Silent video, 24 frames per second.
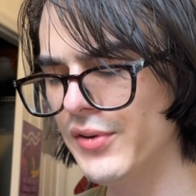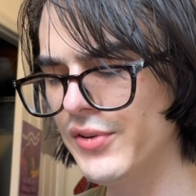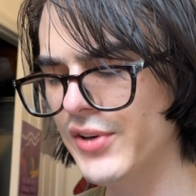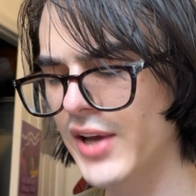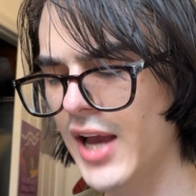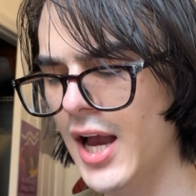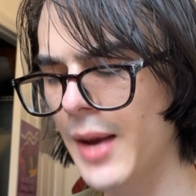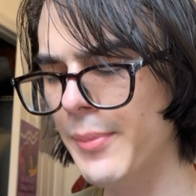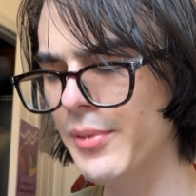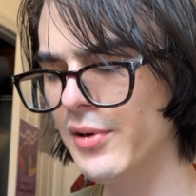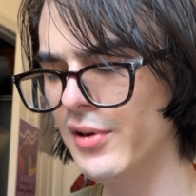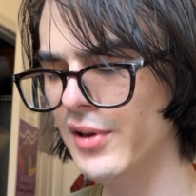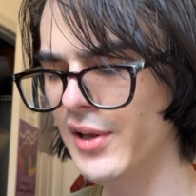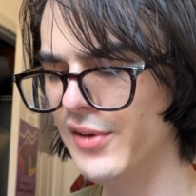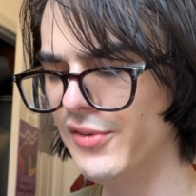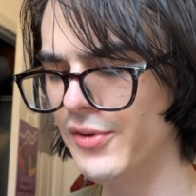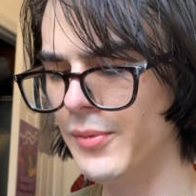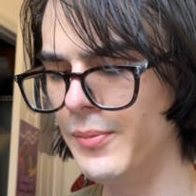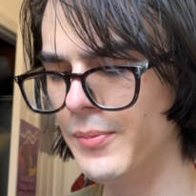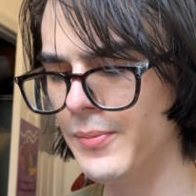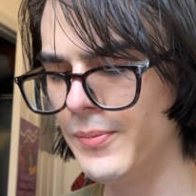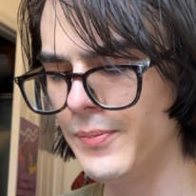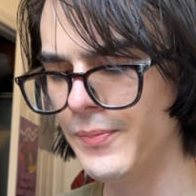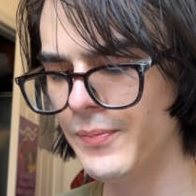
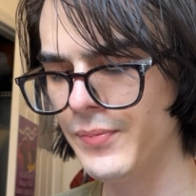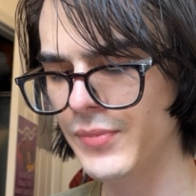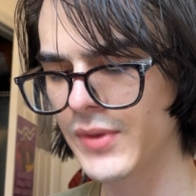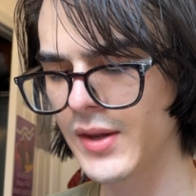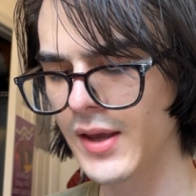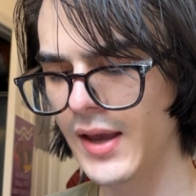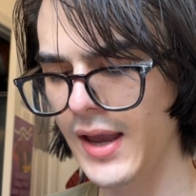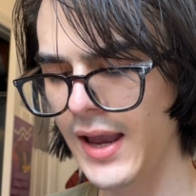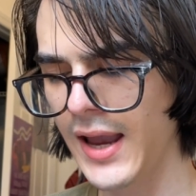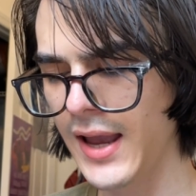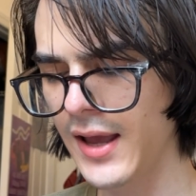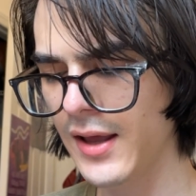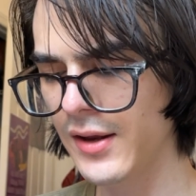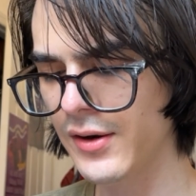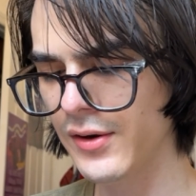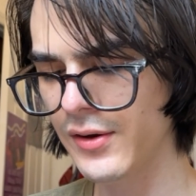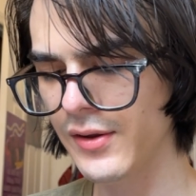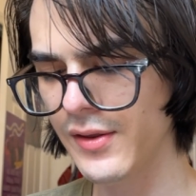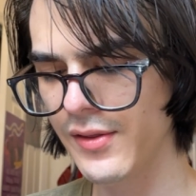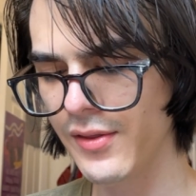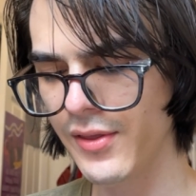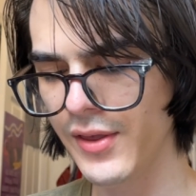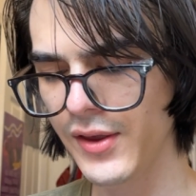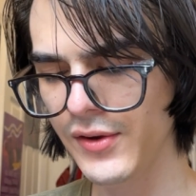capitalism, and
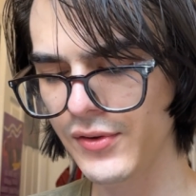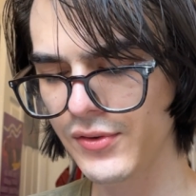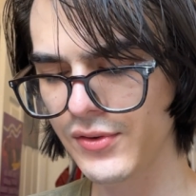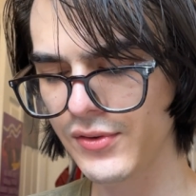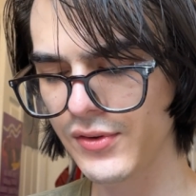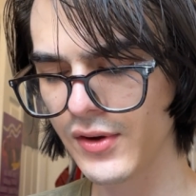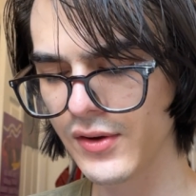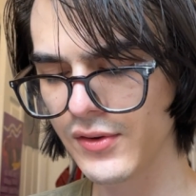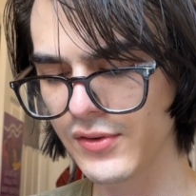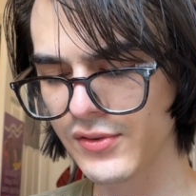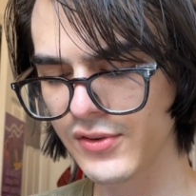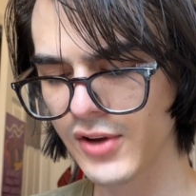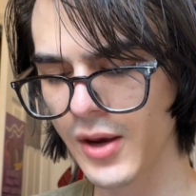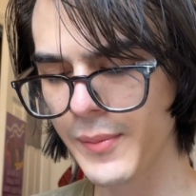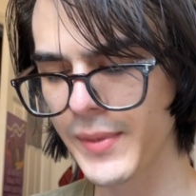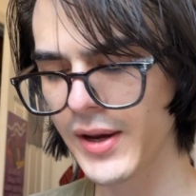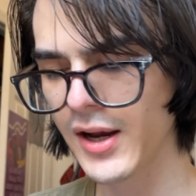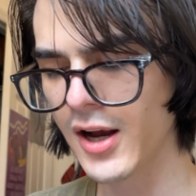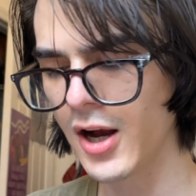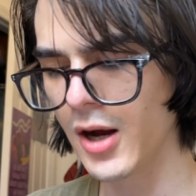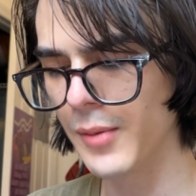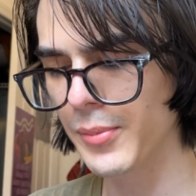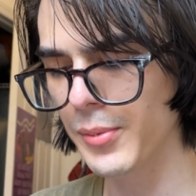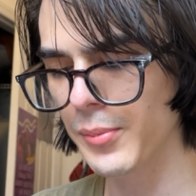this summing
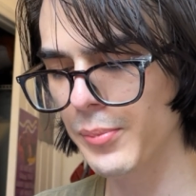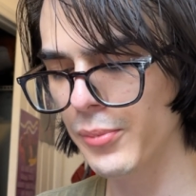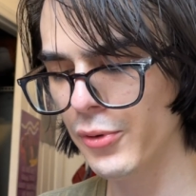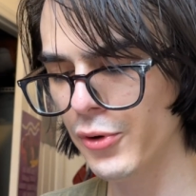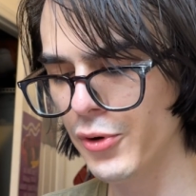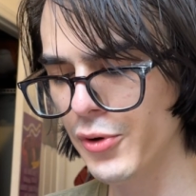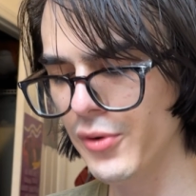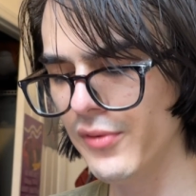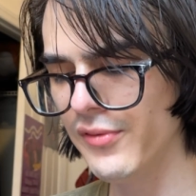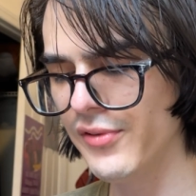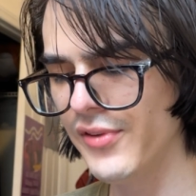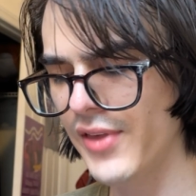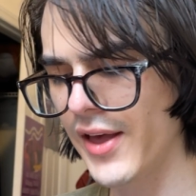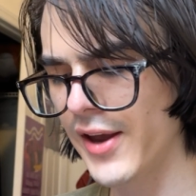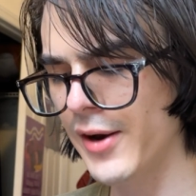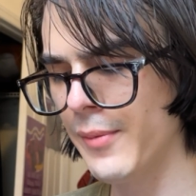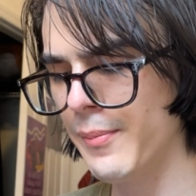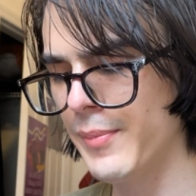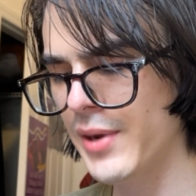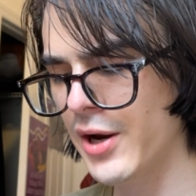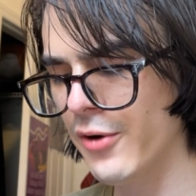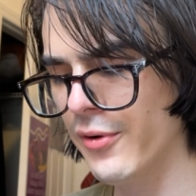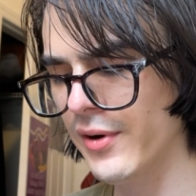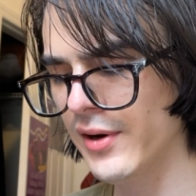up proves that
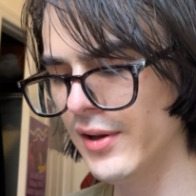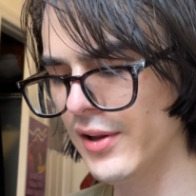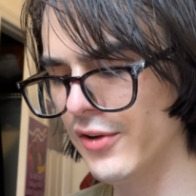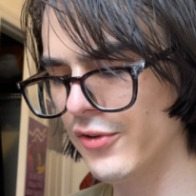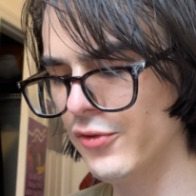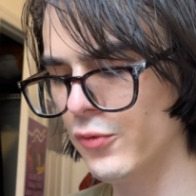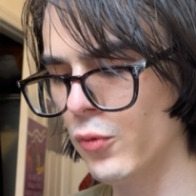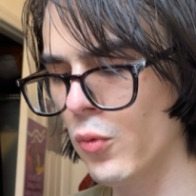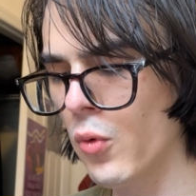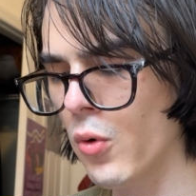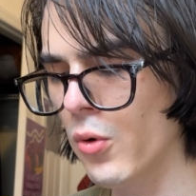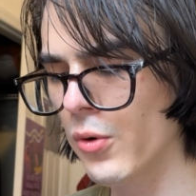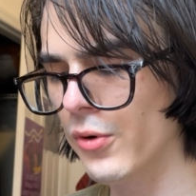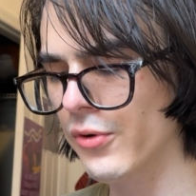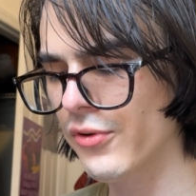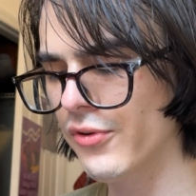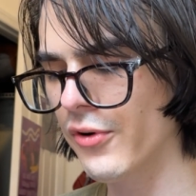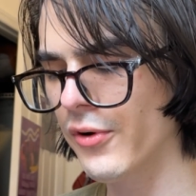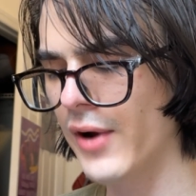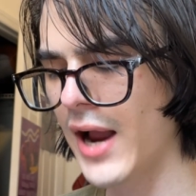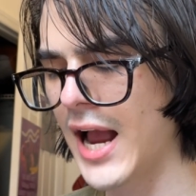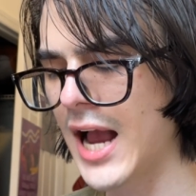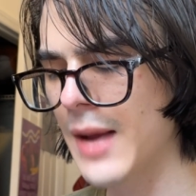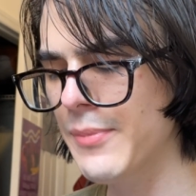imperialist wars
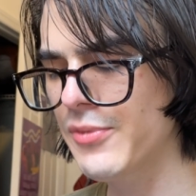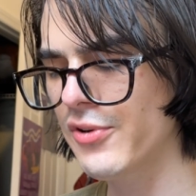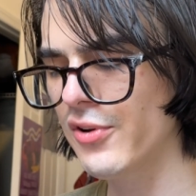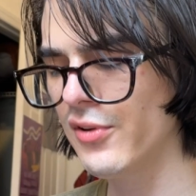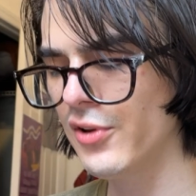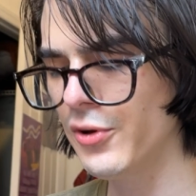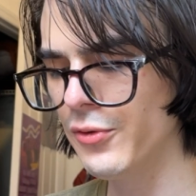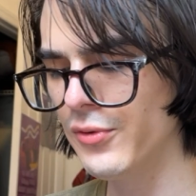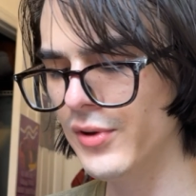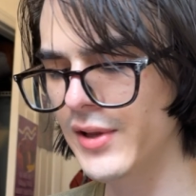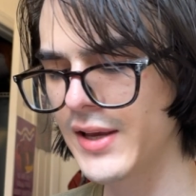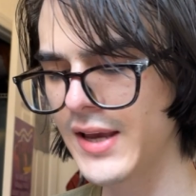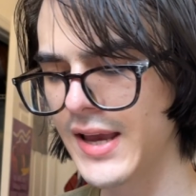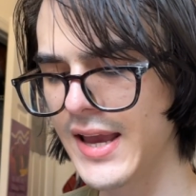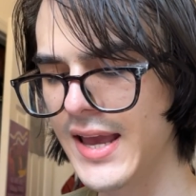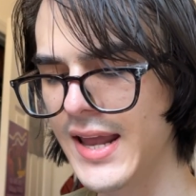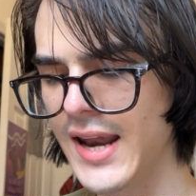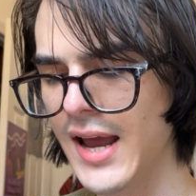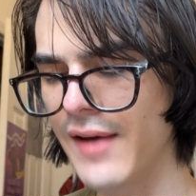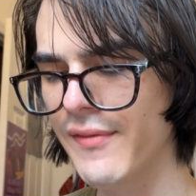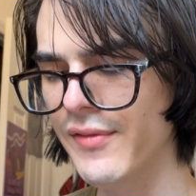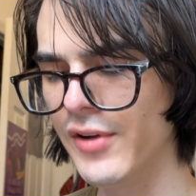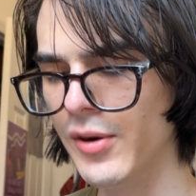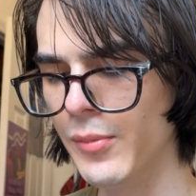are absolutely
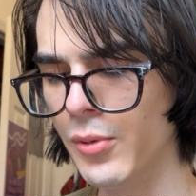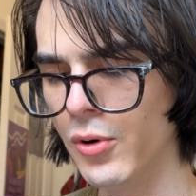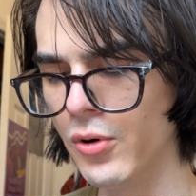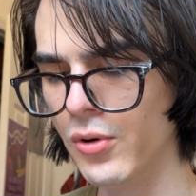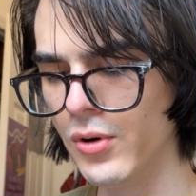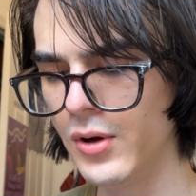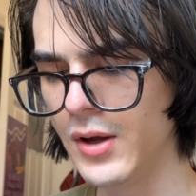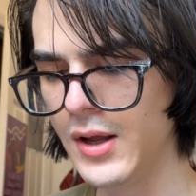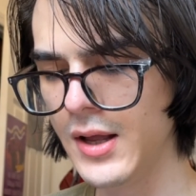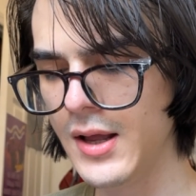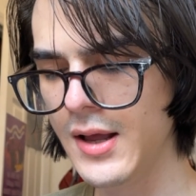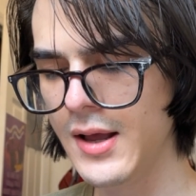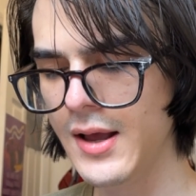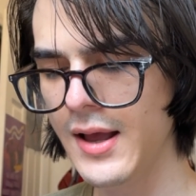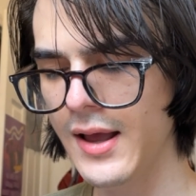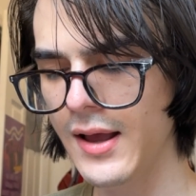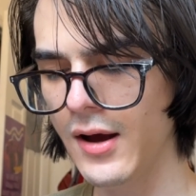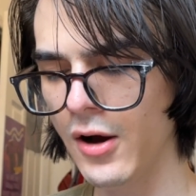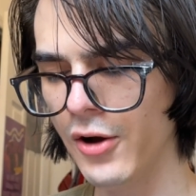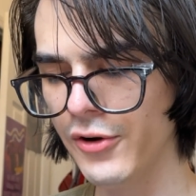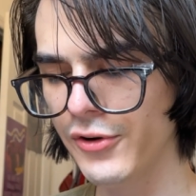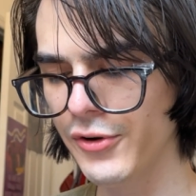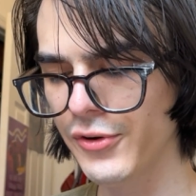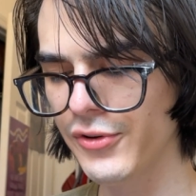inevitable
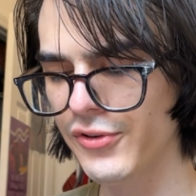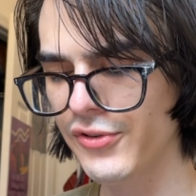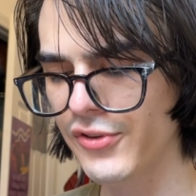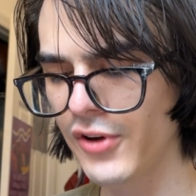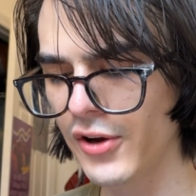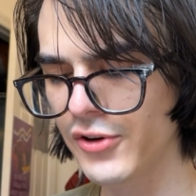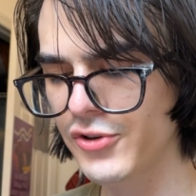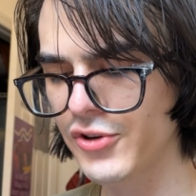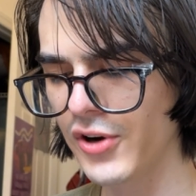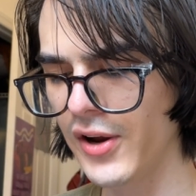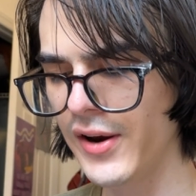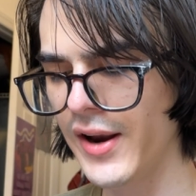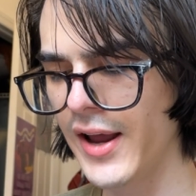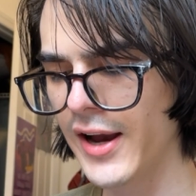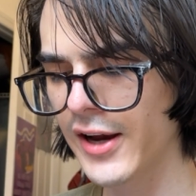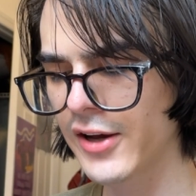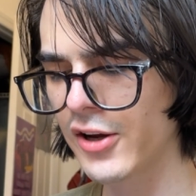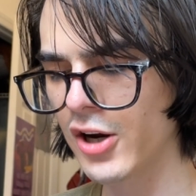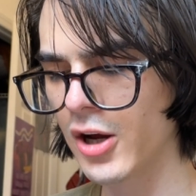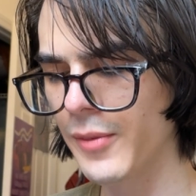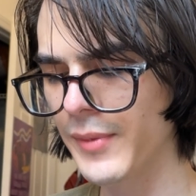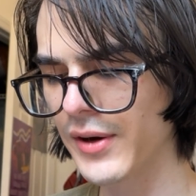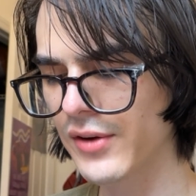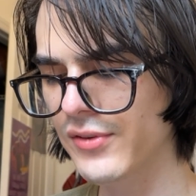under such an
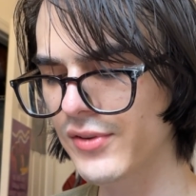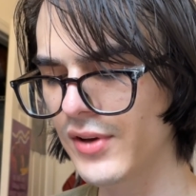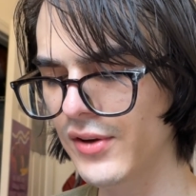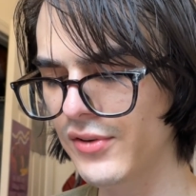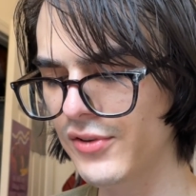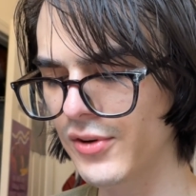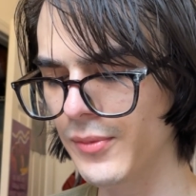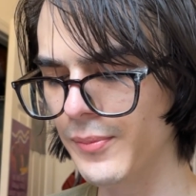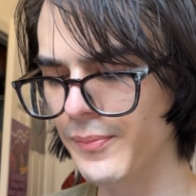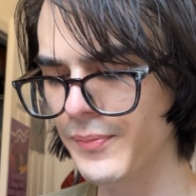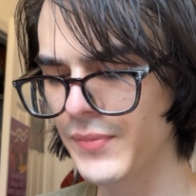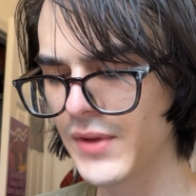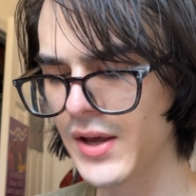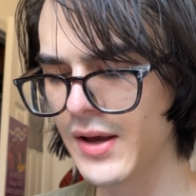economic system,